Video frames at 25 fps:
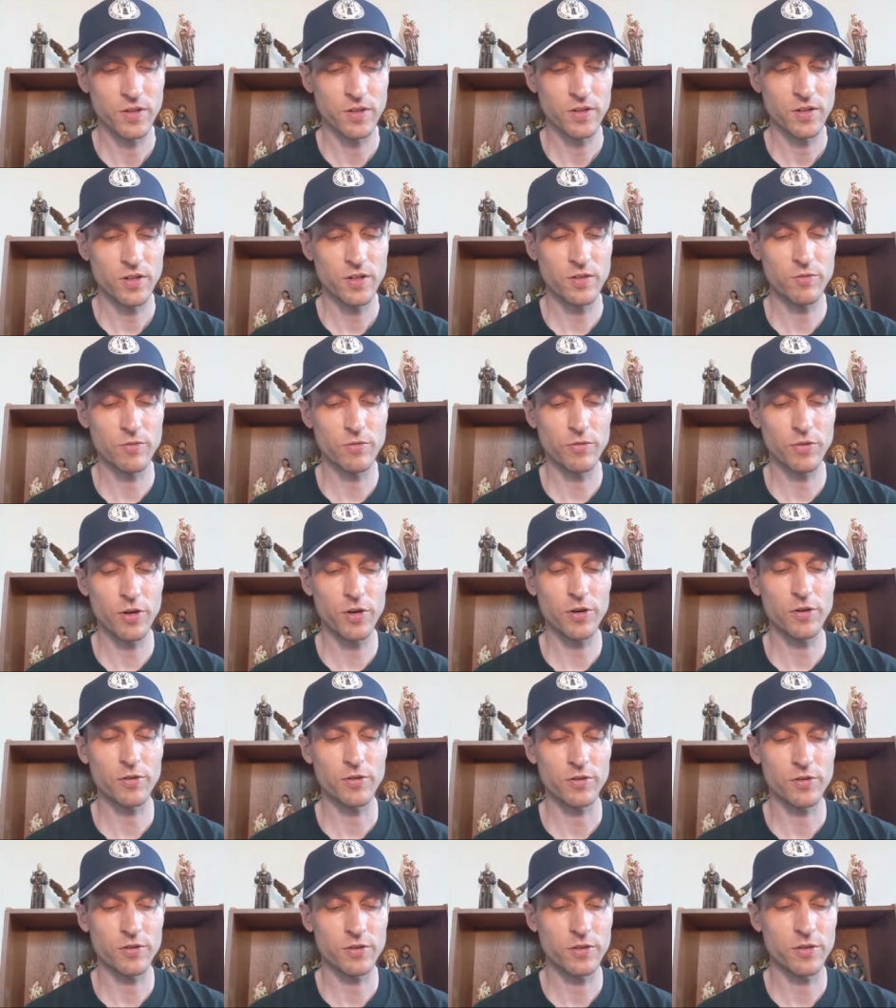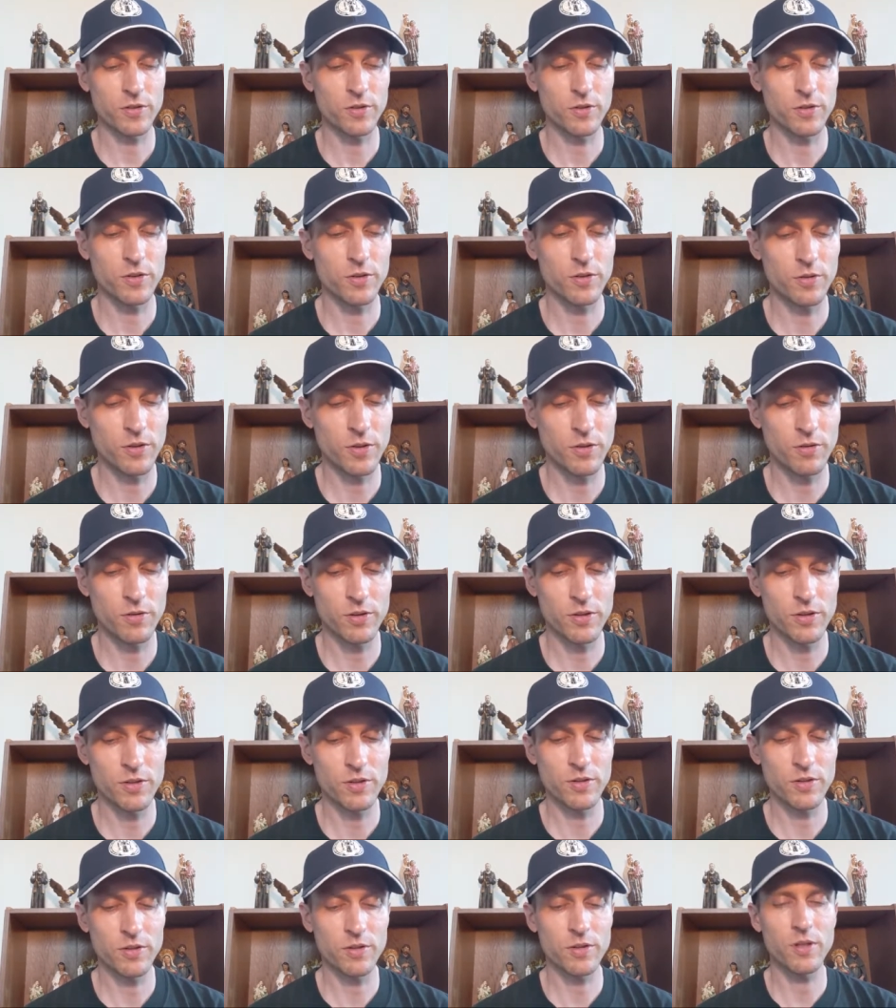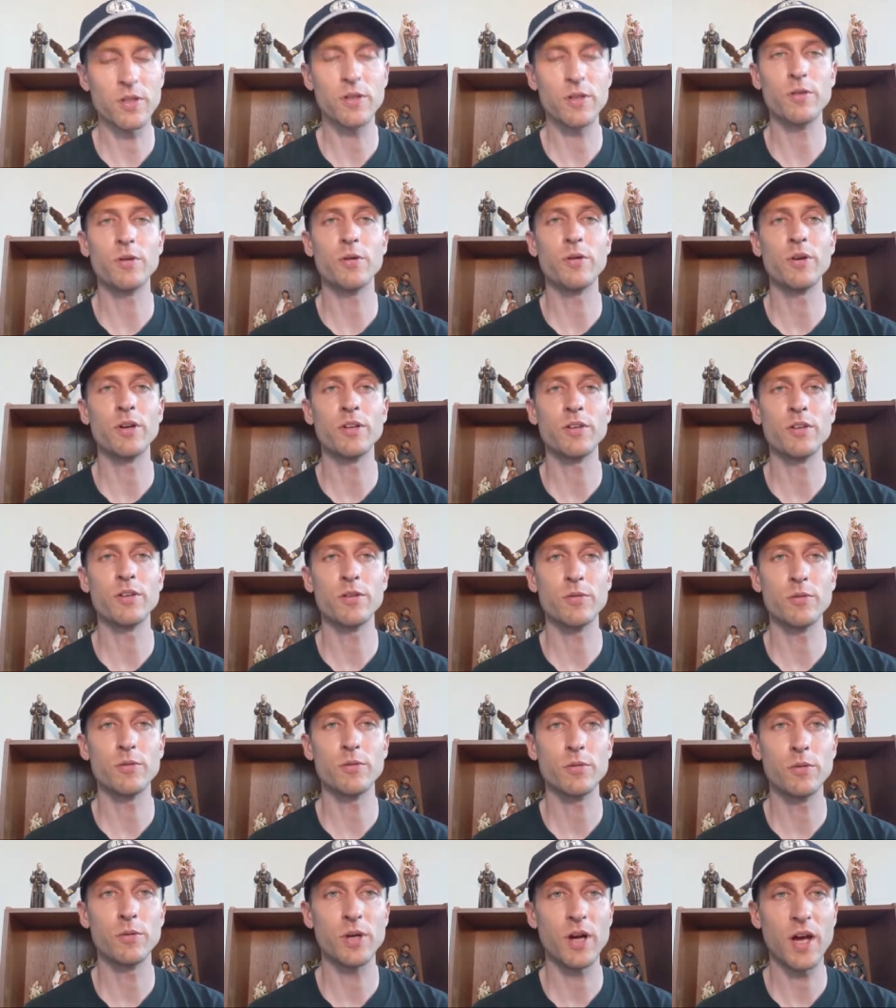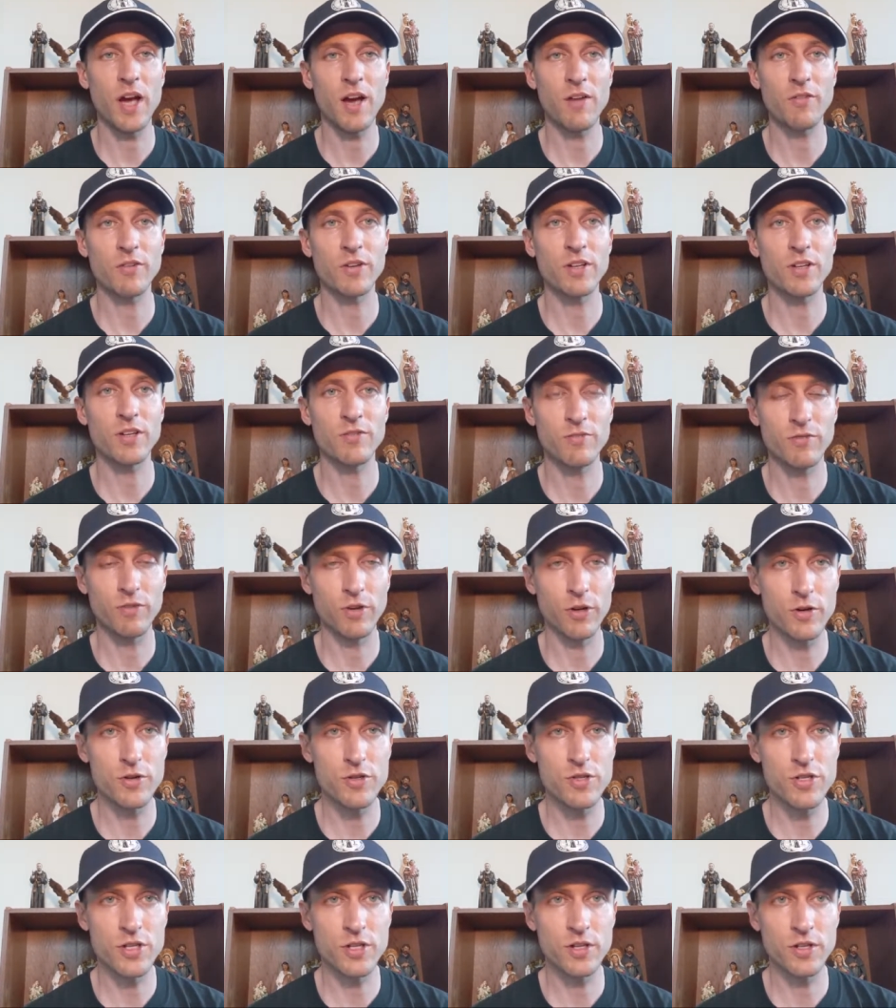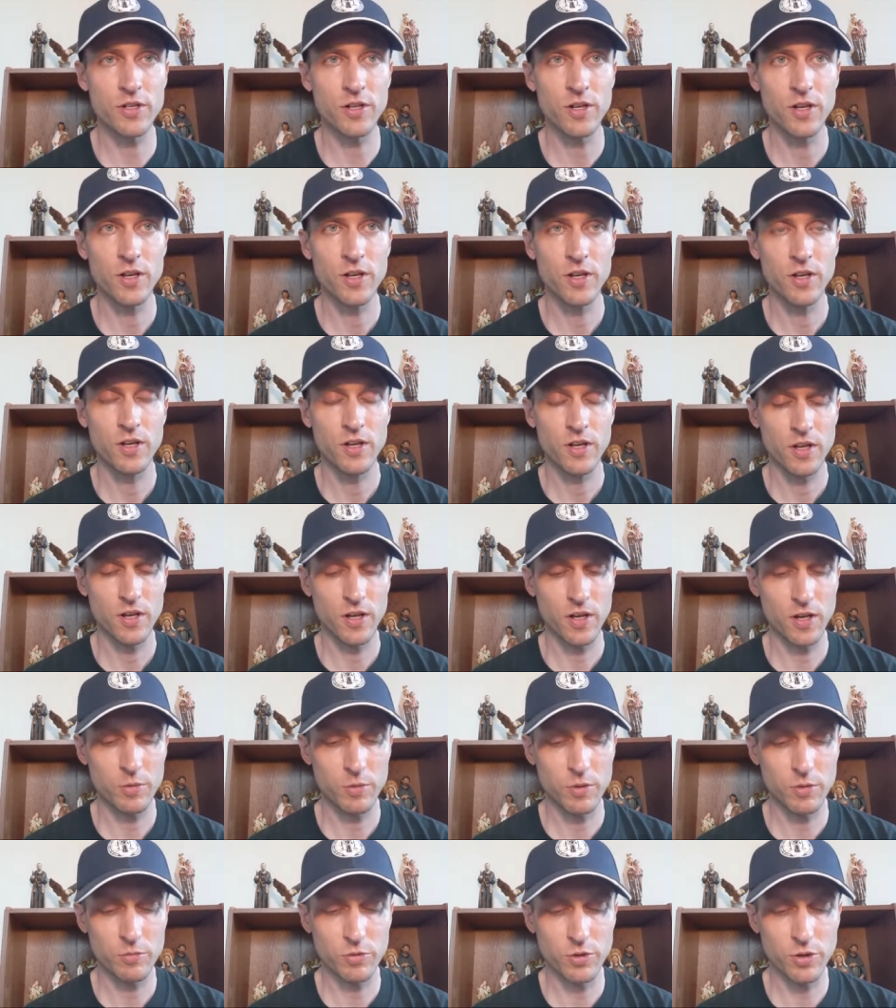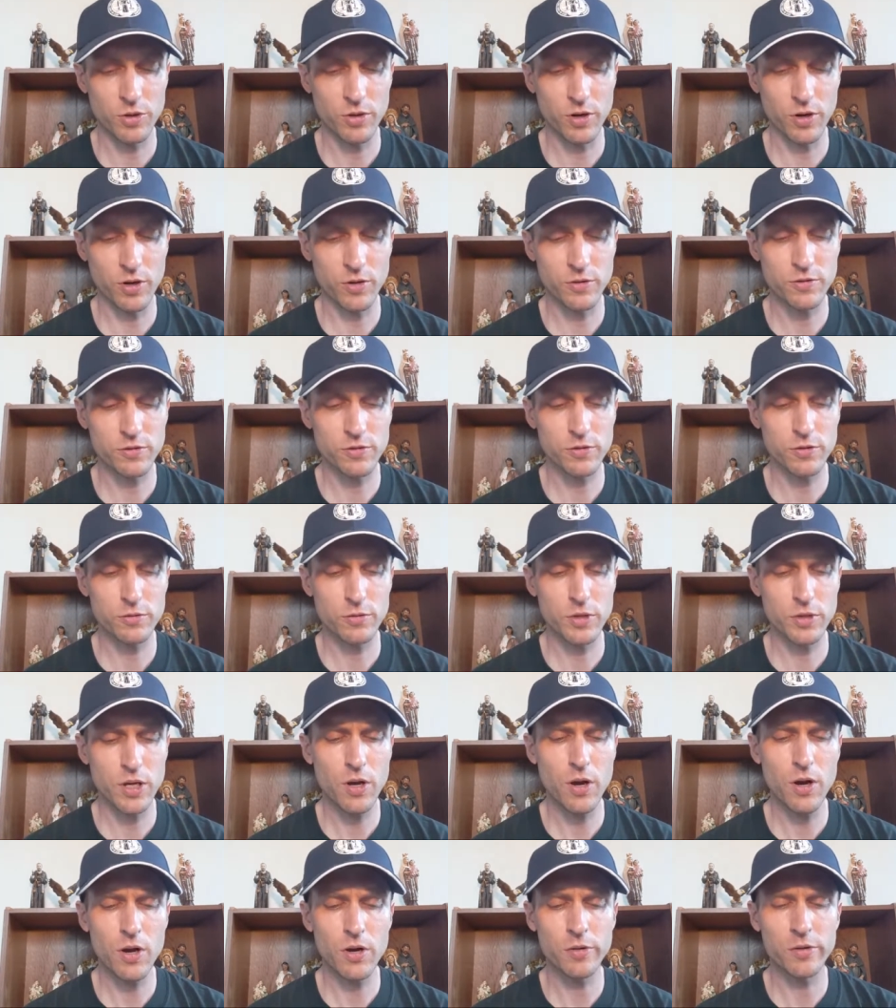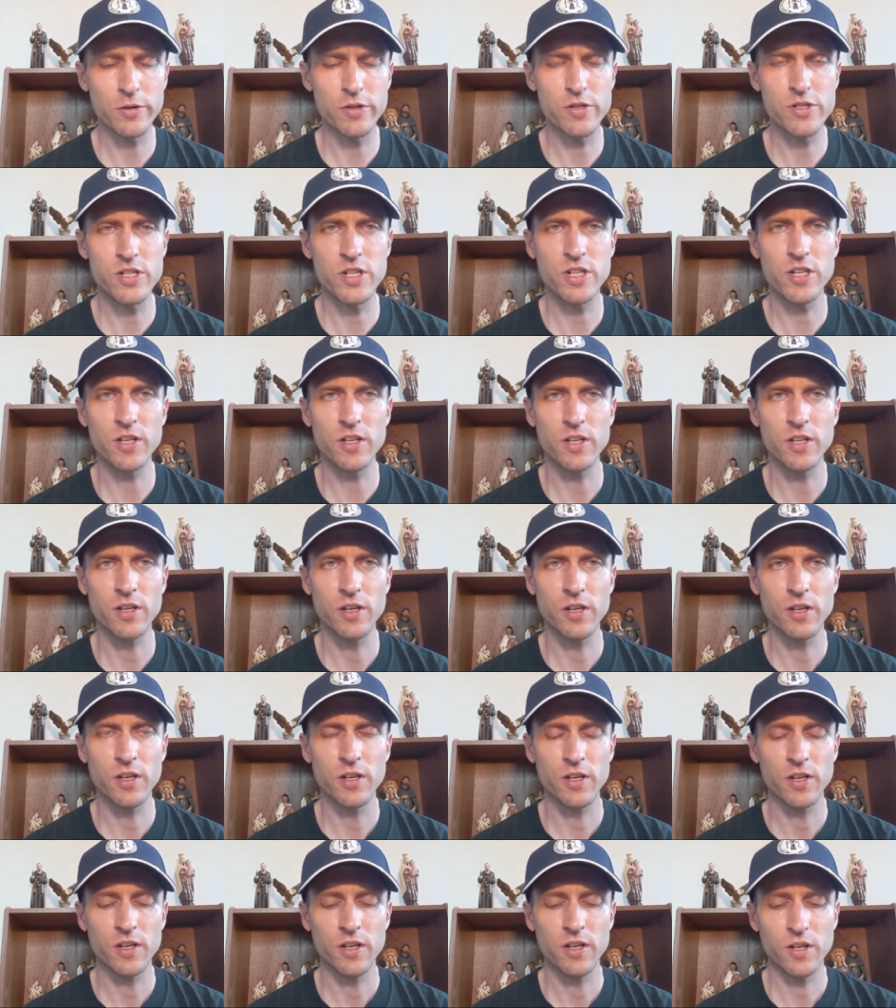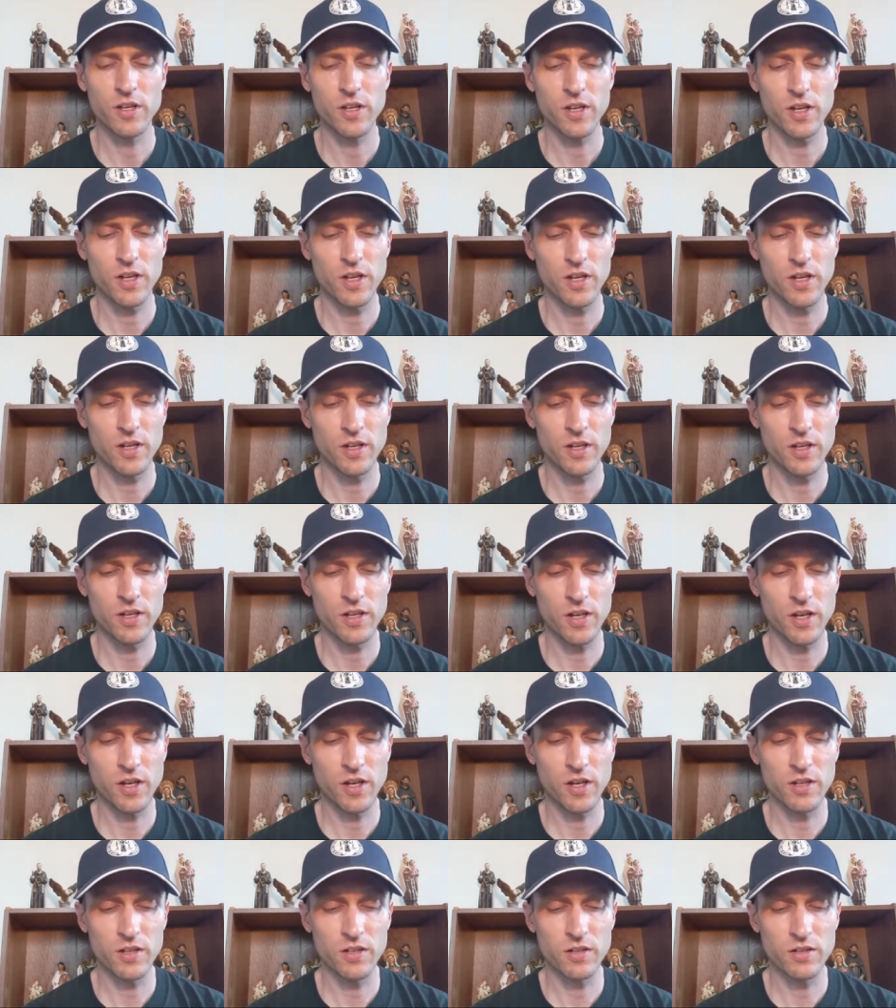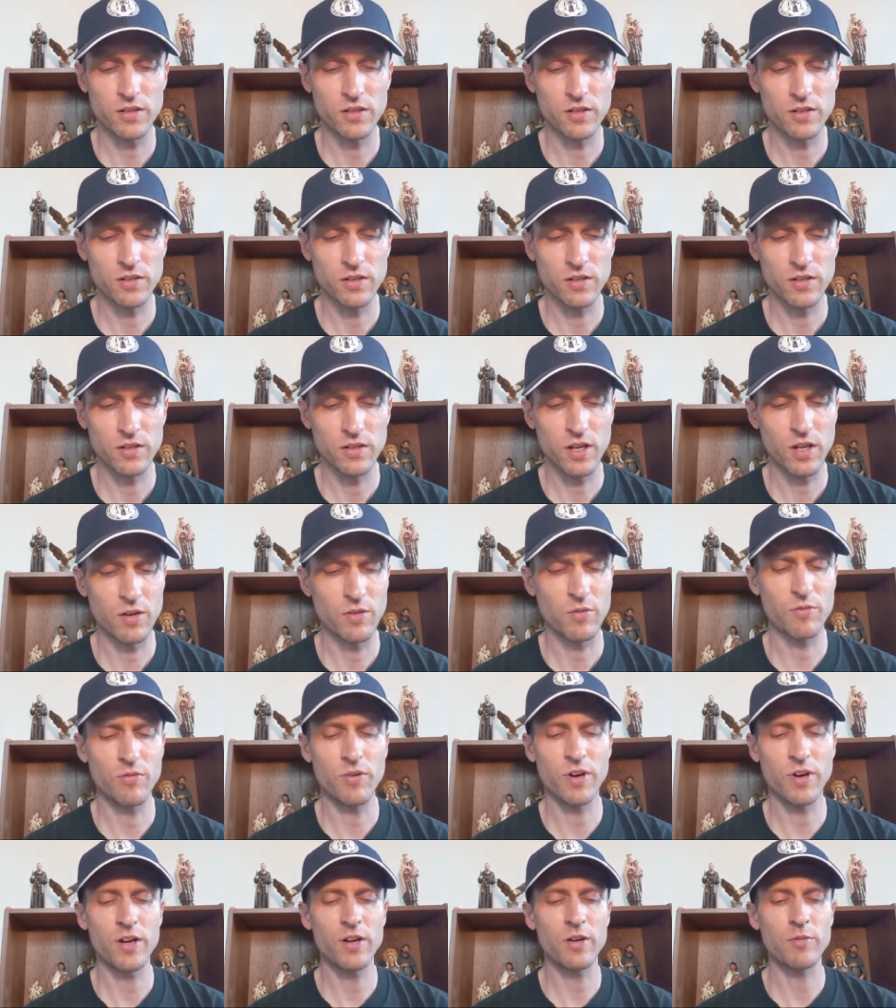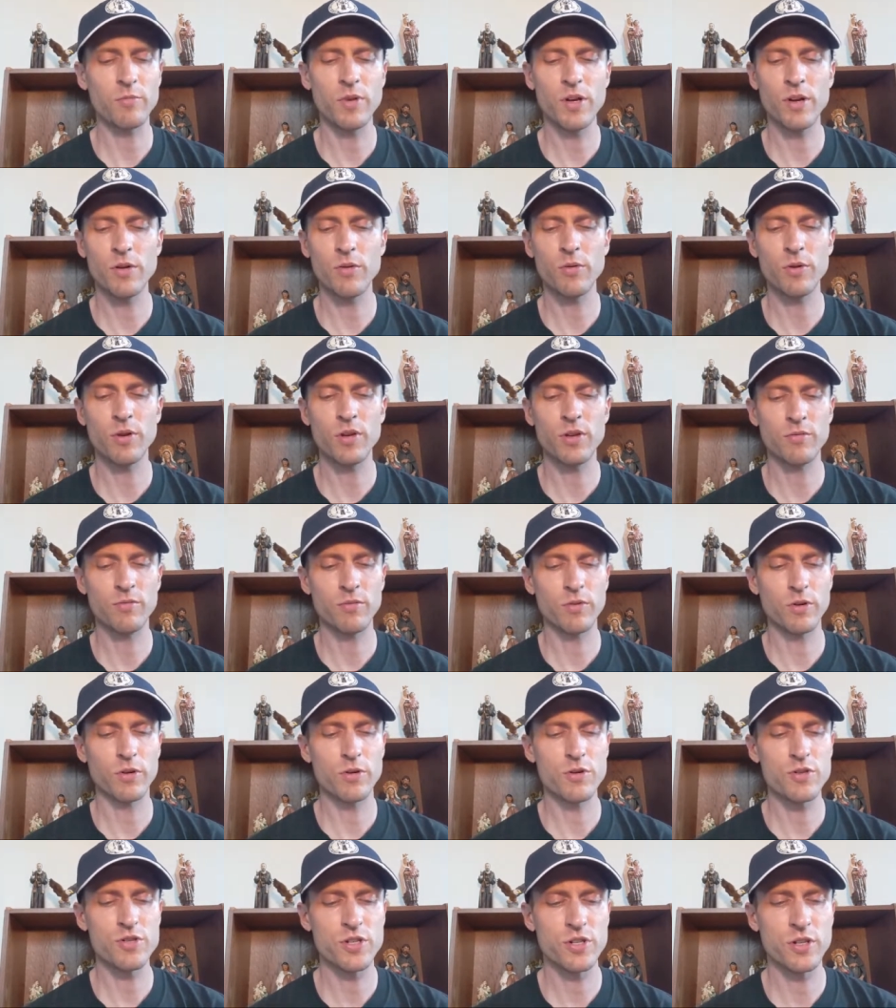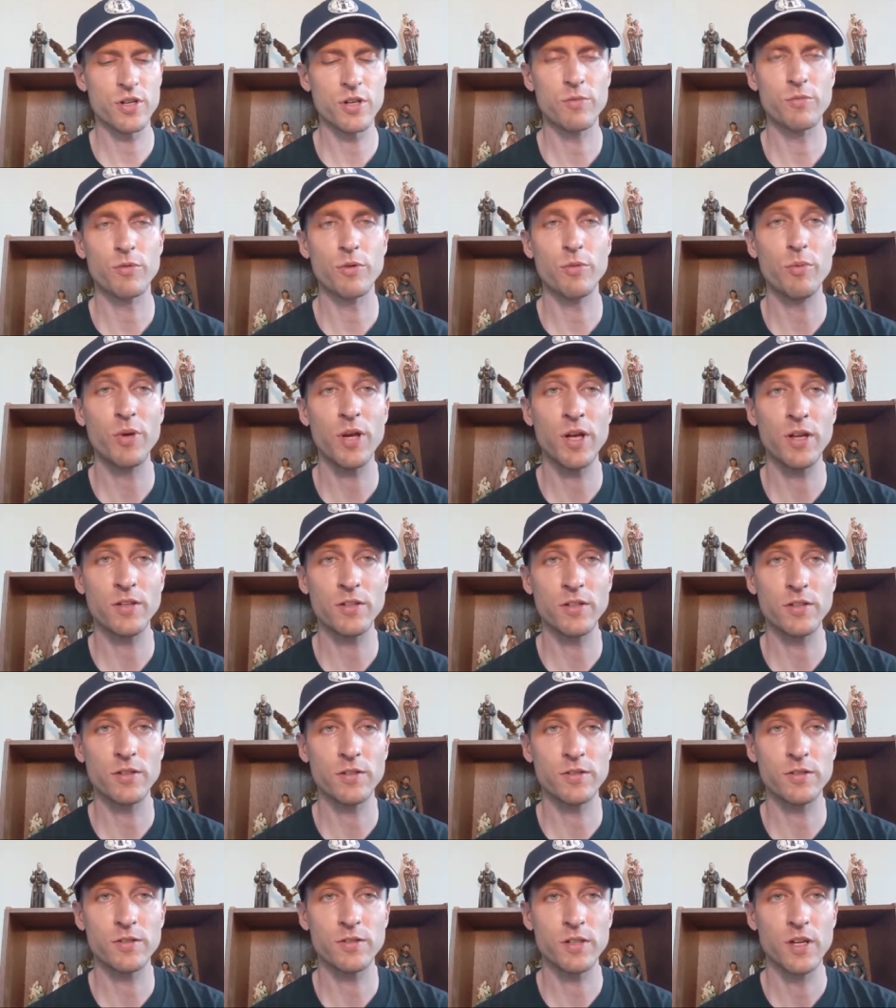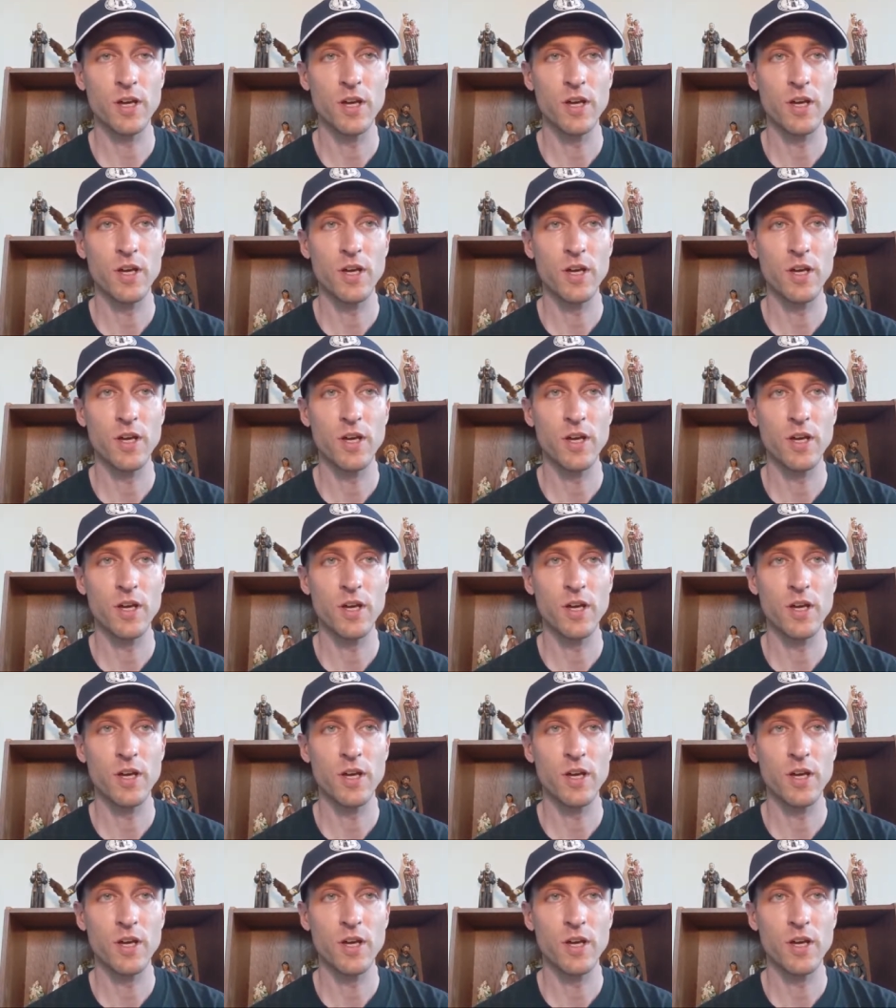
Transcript: convert. You, you're going you're going to have a conversion um, in regards to ecology and uh, an environmental conversion and repentance.